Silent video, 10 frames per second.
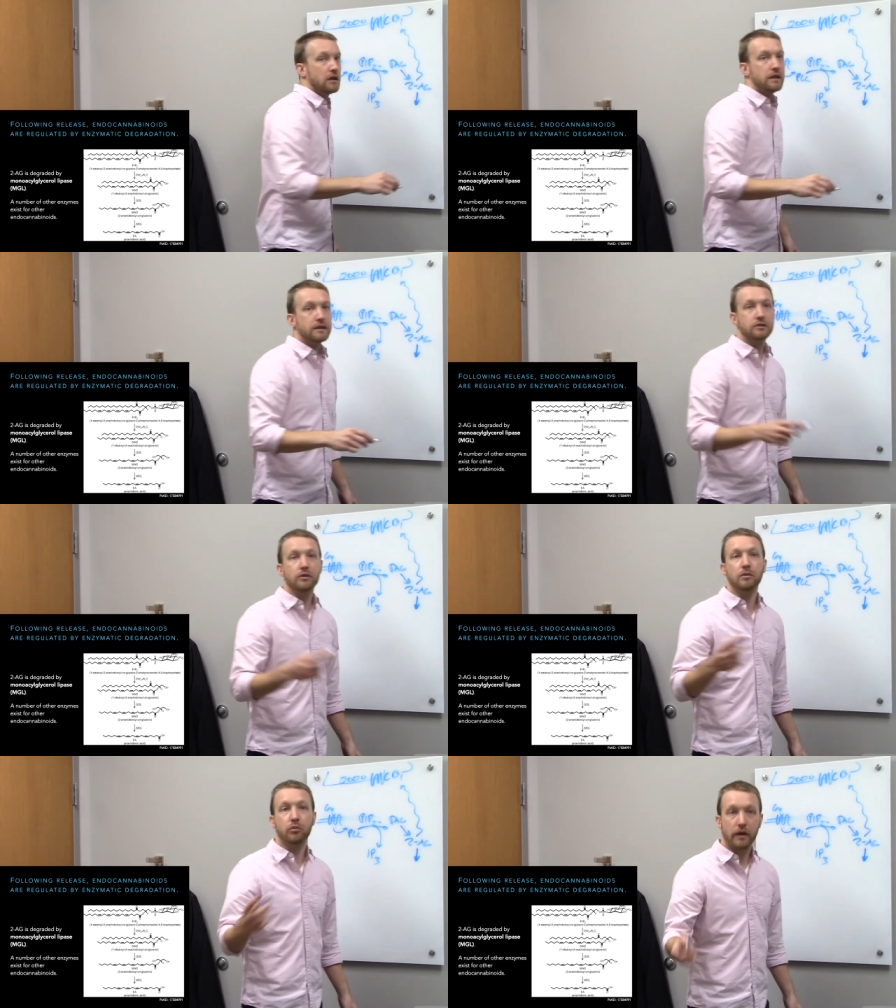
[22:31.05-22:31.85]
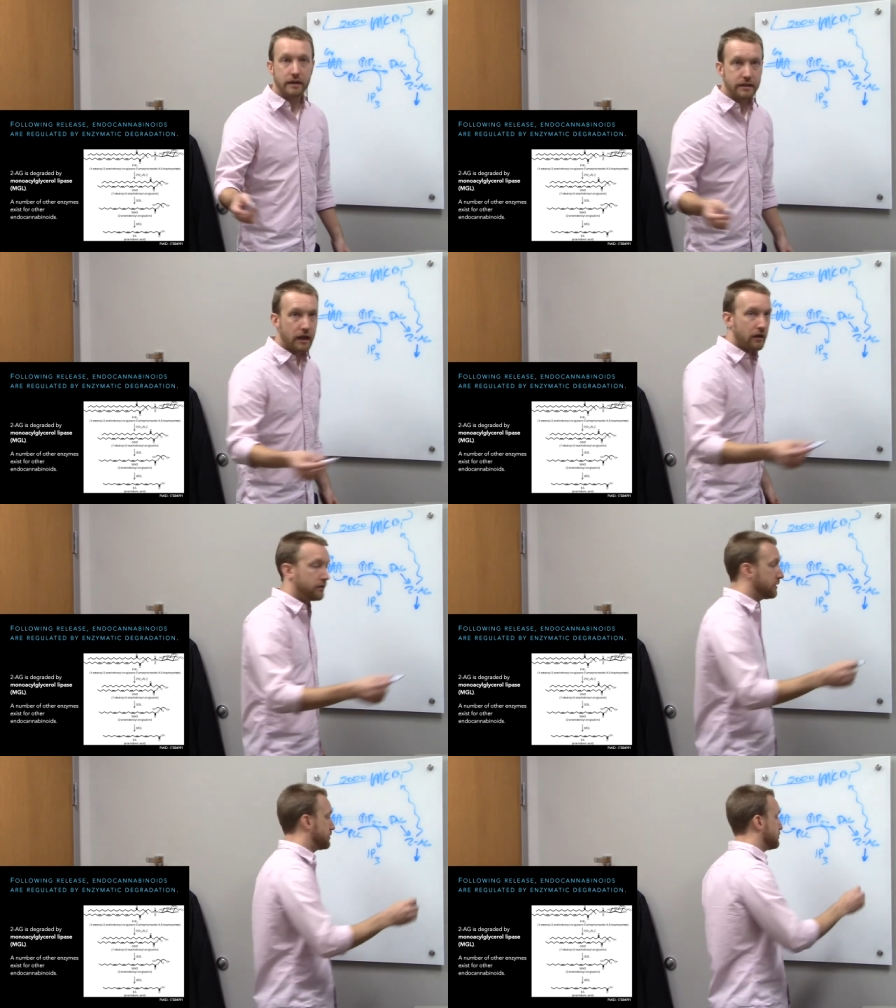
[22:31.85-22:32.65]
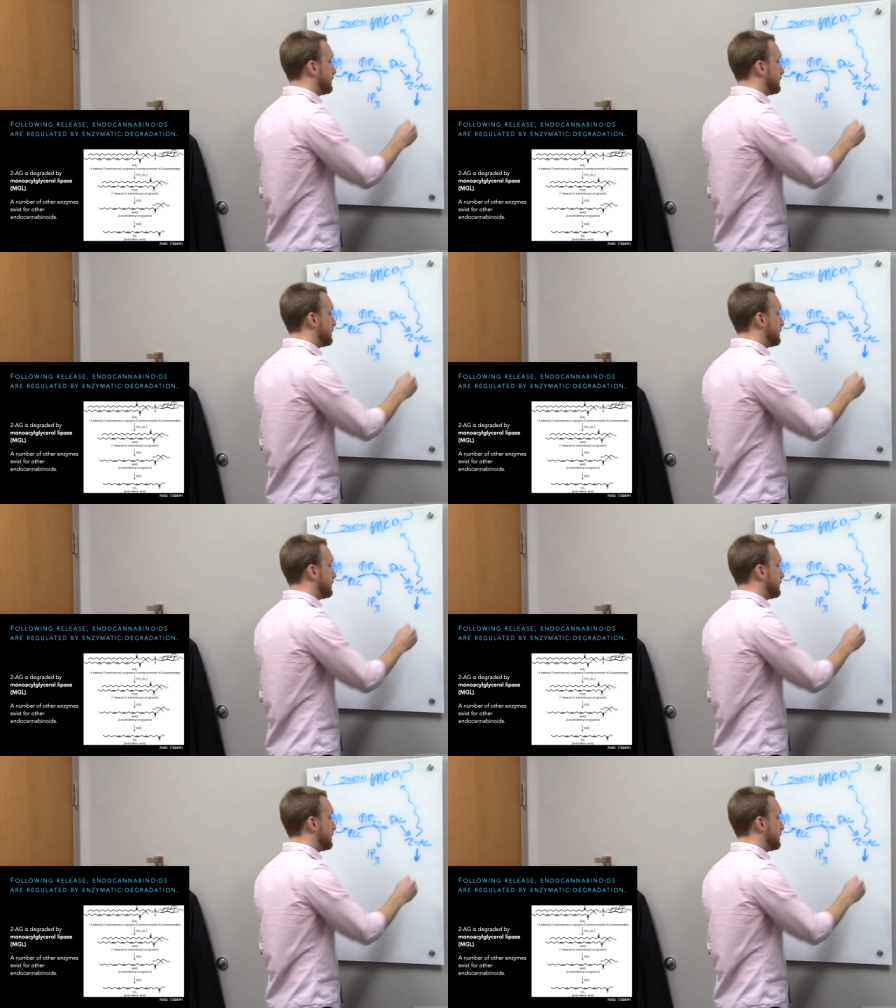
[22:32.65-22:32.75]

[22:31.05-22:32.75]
is going to break down to